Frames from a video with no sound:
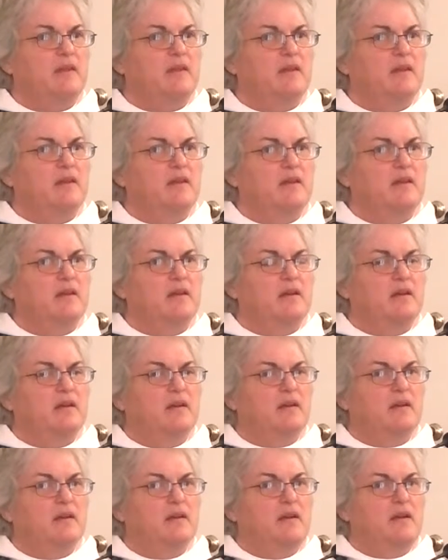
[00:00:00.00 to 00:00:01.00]
on.
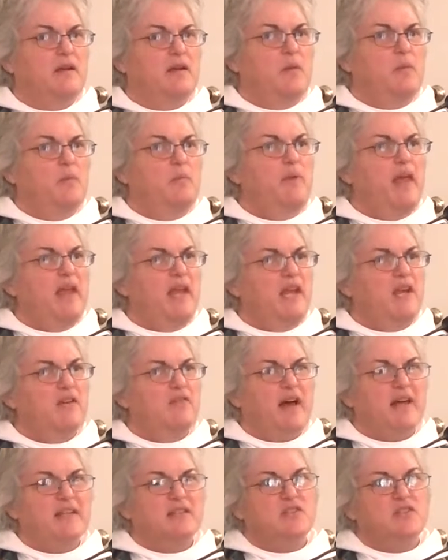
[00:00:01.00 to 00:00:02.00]
Many of
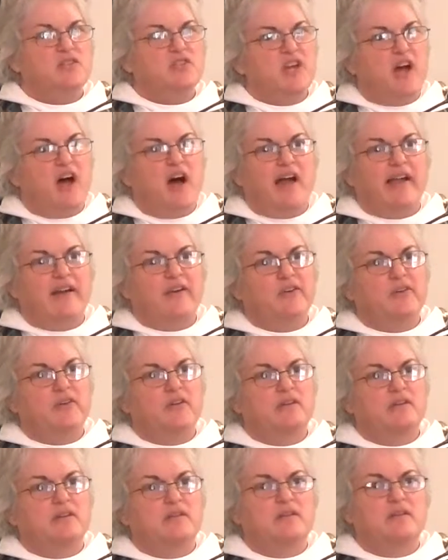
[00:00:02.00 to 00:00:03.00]
us are tired.
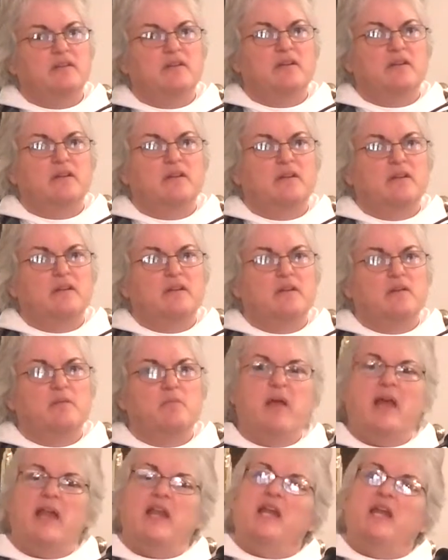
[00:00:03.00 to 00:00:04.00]

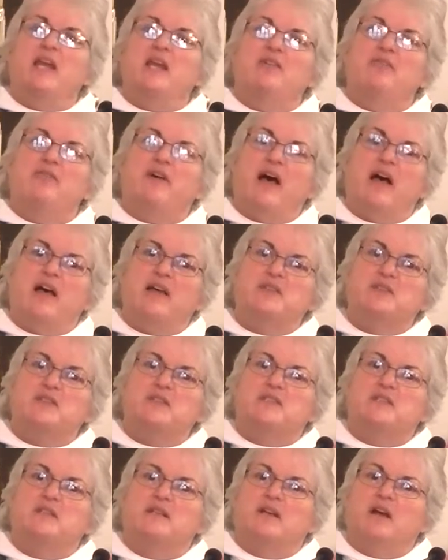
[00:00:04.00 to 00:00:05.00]
Many of
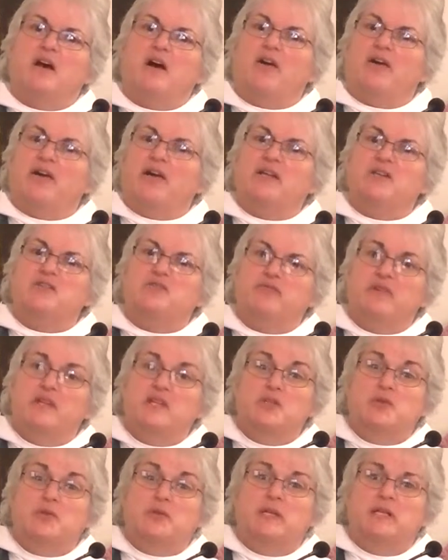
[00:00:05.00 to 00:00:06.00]
us are
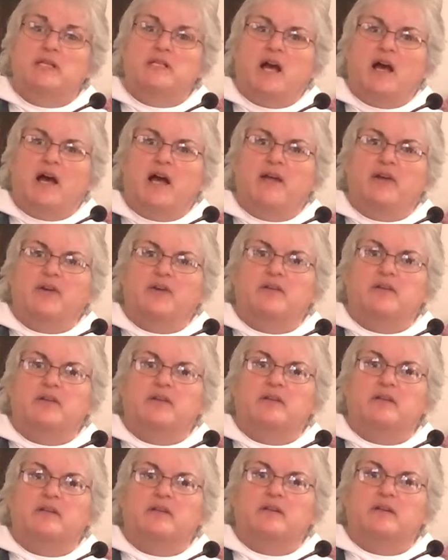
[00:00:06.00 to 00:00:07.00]
individually tired.
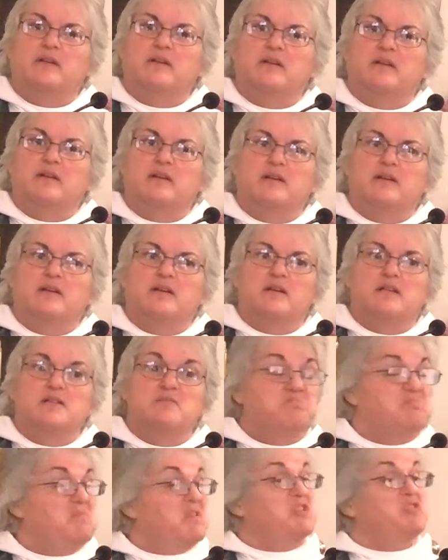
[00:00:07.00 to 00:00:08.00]

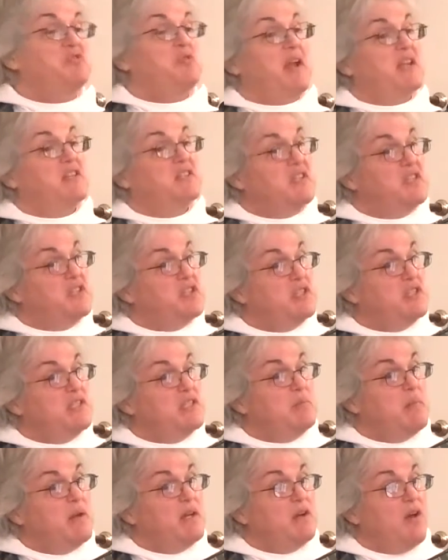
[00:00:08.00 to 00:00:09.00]
Transition's
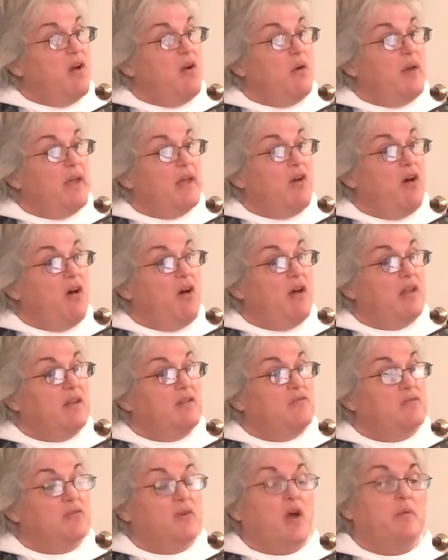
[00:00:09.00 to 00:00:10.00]
been going on
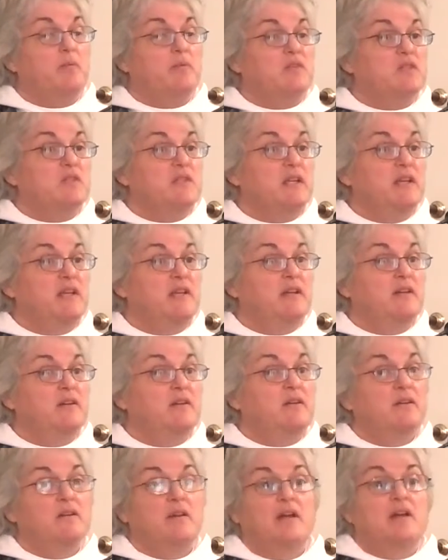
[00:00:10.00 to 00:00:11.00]
for almost a year.
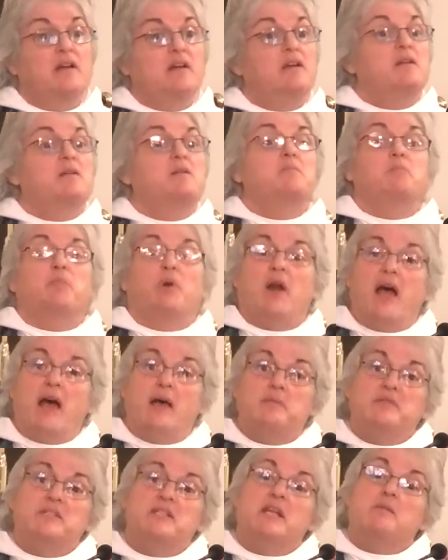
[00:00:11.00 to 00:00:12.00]

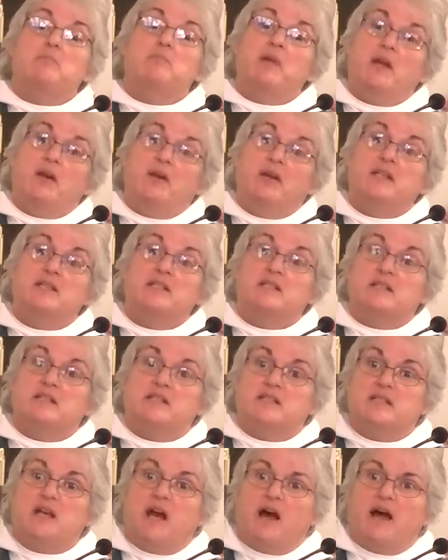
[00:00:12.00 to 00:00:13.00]
Perhaps St. Mary's
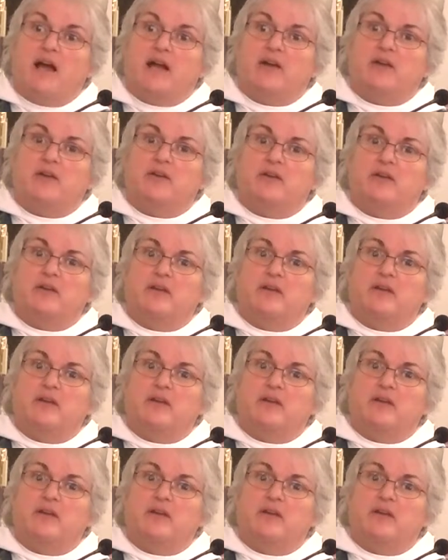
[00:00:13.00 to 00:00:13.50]
is tired.